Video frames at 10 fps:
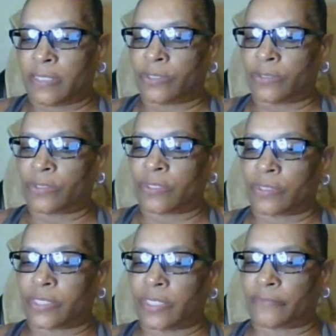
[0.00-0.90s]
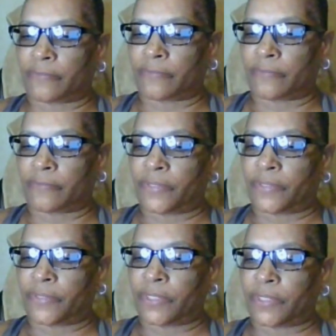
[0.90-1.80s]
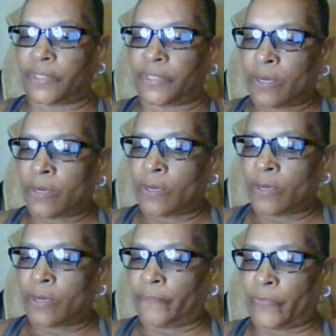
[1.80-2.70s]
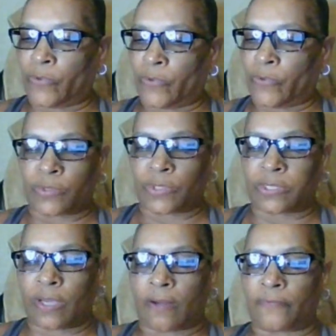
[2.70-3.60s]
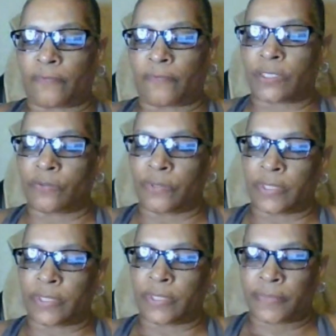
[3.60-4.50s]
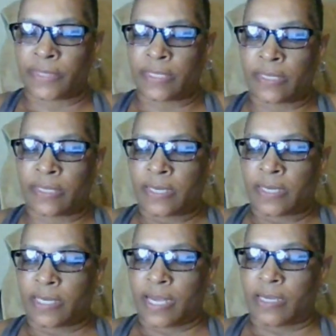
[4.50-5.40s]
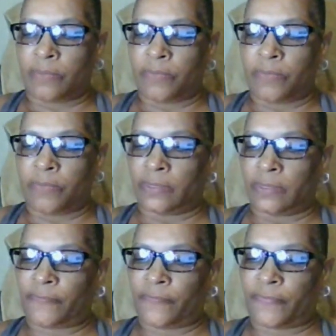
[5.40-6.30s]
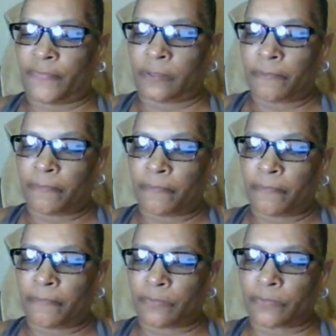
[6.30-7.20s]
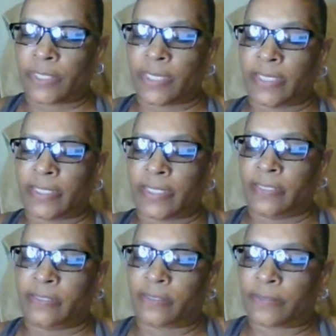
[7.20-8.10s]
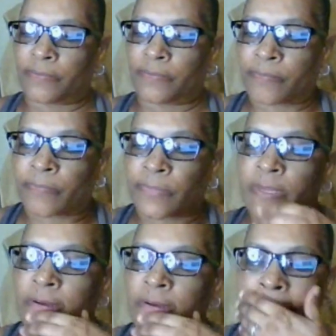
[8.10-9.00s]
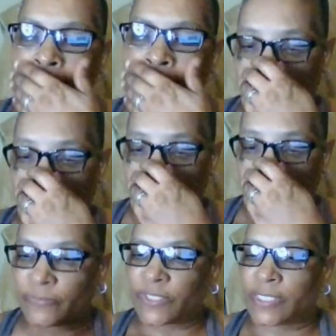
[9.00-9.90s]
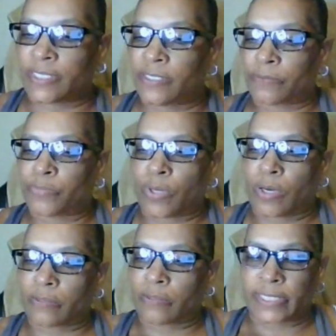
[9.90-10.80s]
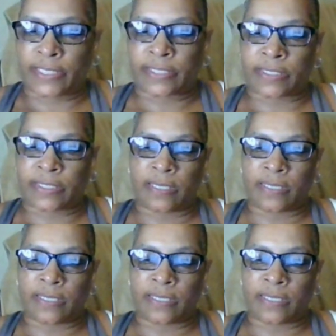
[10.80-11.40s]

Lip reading: Her voice was soft and soothing, and I immediately felt at ease. Our conversation progressed, and I again asked the question,